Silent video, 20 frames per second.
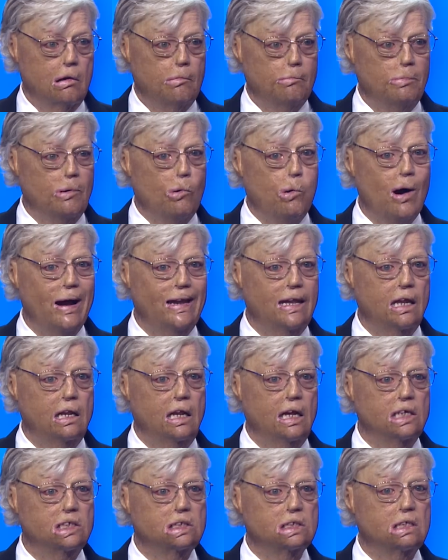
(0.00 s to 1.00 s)
But why didn't
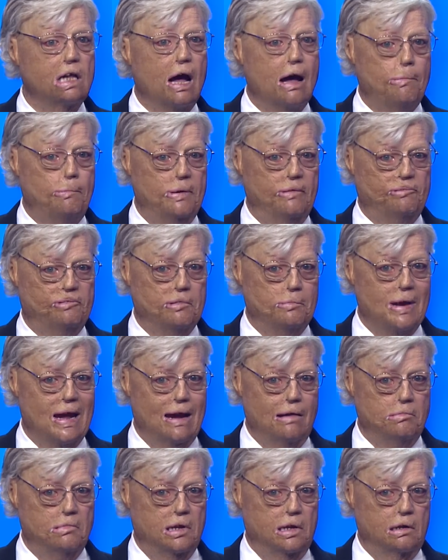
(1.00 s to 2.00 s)
he stop it from
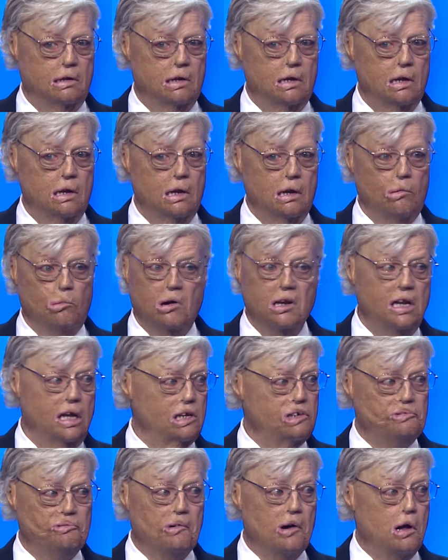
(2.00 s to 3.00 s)
happening? Wasn't
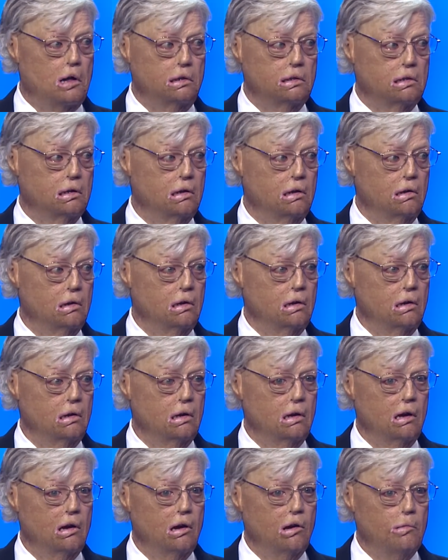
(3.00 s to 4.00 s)
his fault.
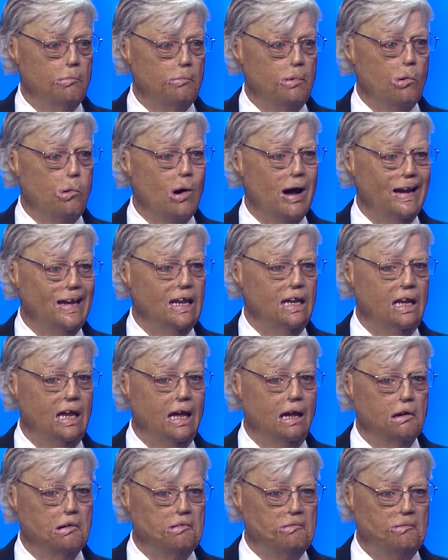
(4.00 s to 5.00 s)
But why didn't
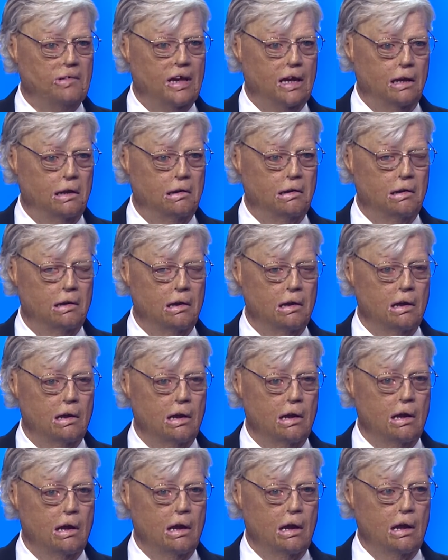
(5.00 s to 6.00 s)
he intervene?
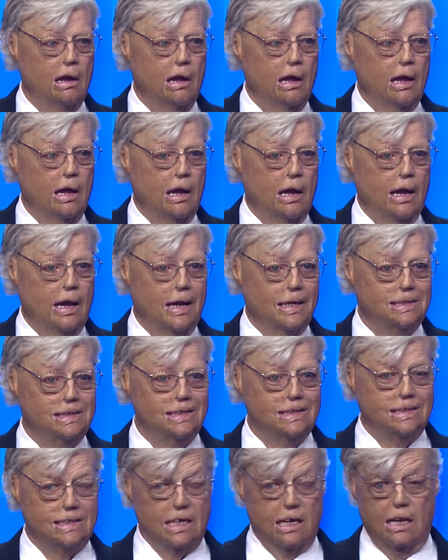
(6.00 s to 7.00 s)
And she
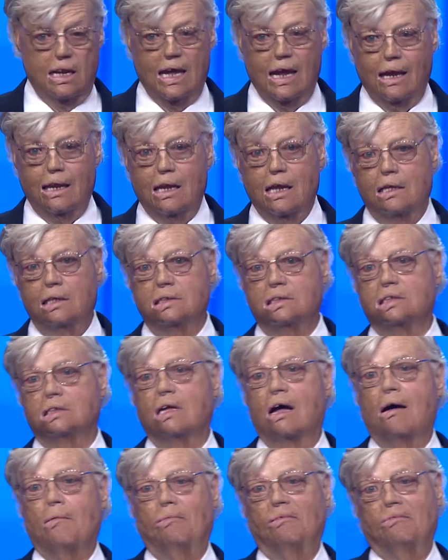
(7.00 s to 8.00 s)
said, "He didn't
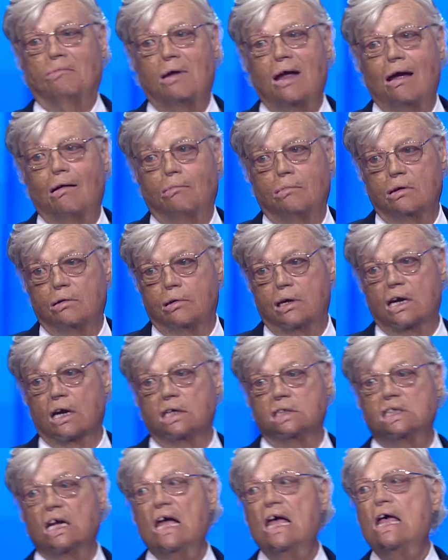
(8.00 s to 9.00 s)
stop it from happening
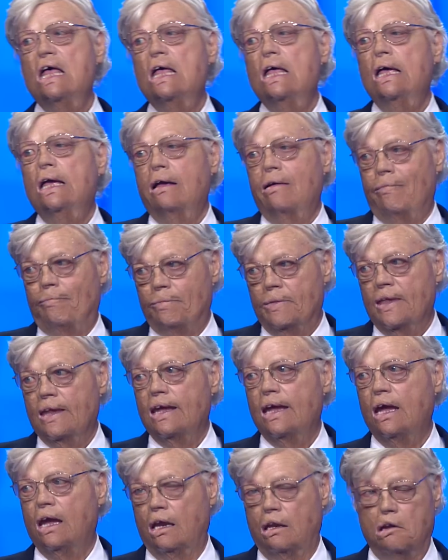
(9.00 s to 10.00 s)
because
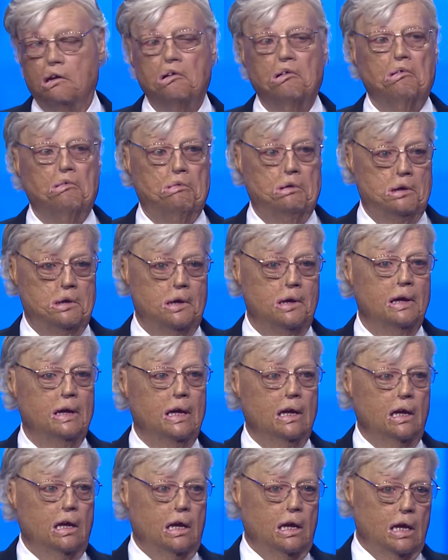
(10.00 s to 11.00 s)
he knew
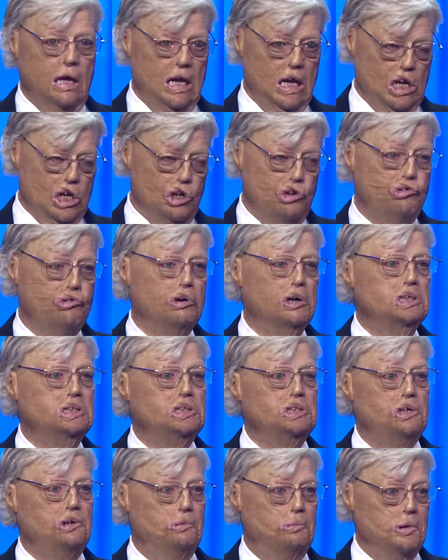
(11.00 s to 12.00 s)
he could
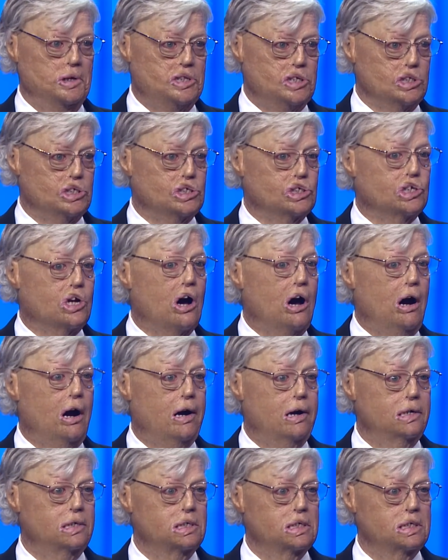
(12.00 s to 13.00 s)
trust you with the
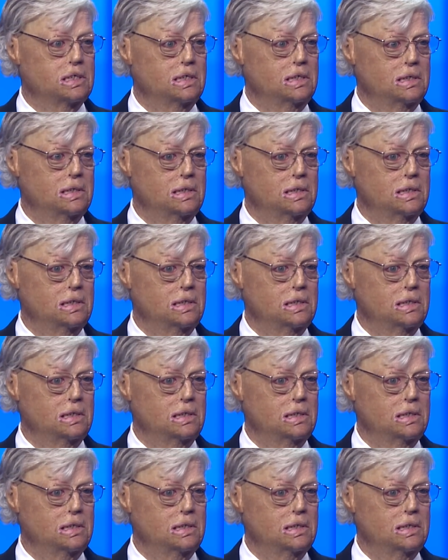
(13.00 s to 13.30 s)
scars."